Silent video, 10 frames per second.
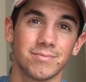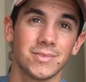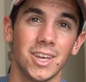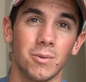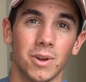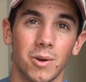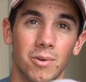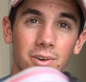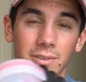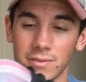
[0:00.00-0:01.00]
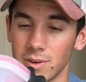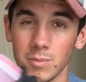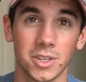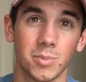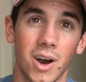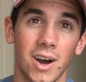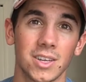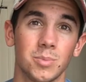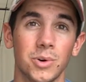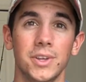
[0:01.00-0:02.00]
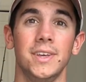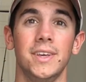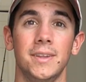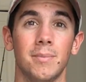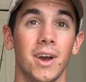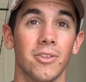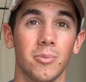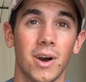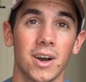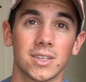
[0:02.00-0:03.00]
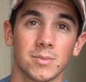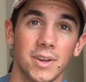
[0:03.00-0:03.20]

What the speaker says: take what I want from this box, put it in my other box,